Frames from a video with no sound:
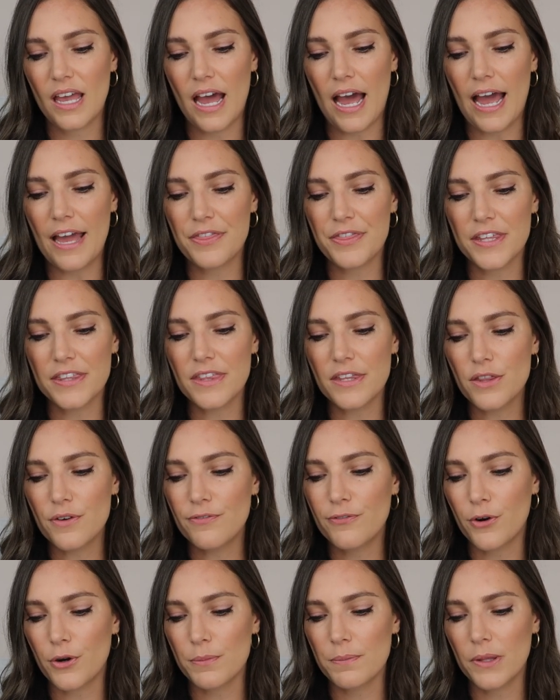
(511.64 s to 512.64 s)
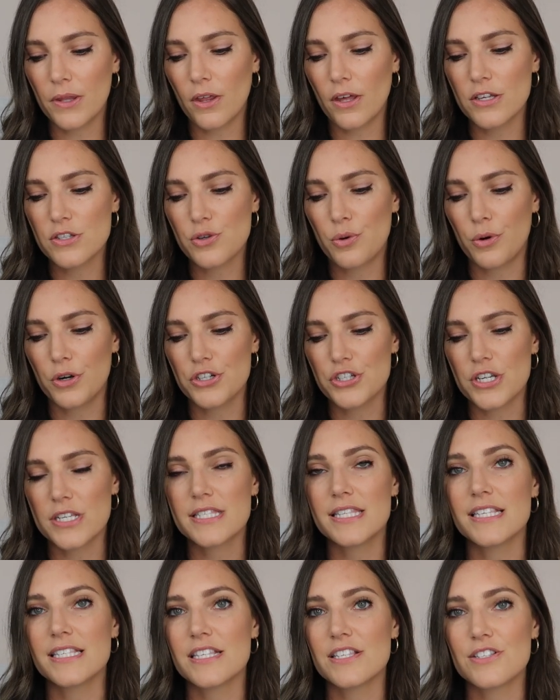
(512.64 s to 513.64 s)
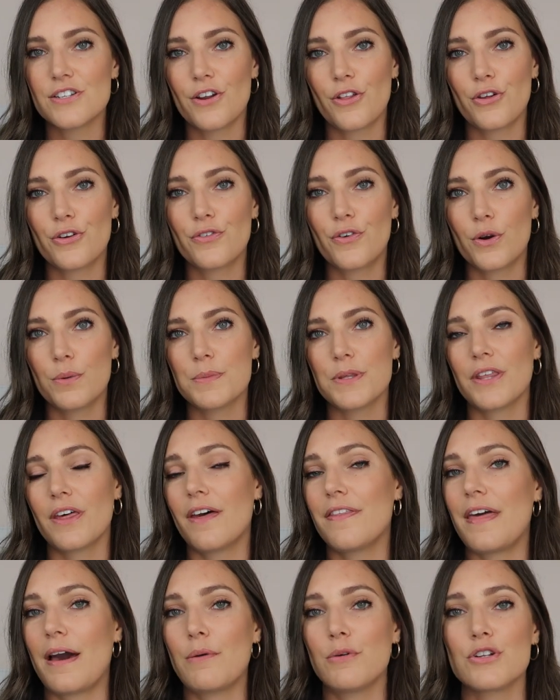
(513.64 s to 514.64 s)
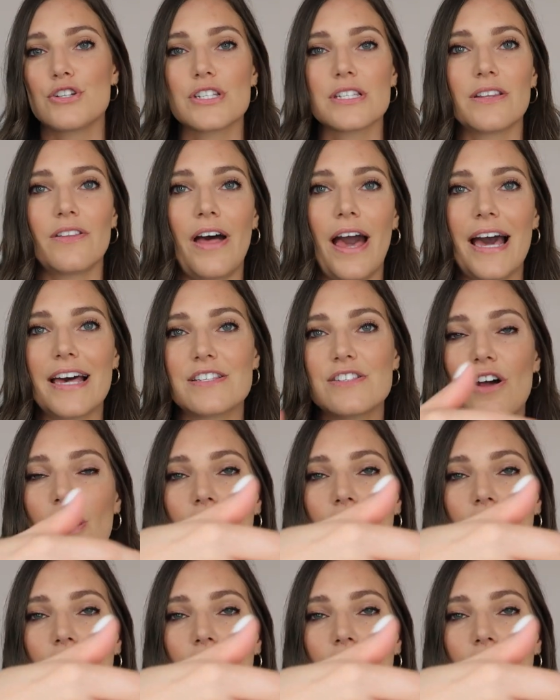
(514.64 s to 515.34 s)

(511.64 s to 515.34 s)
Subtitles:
I think that the formula is gorgeous. This is another formula that will just last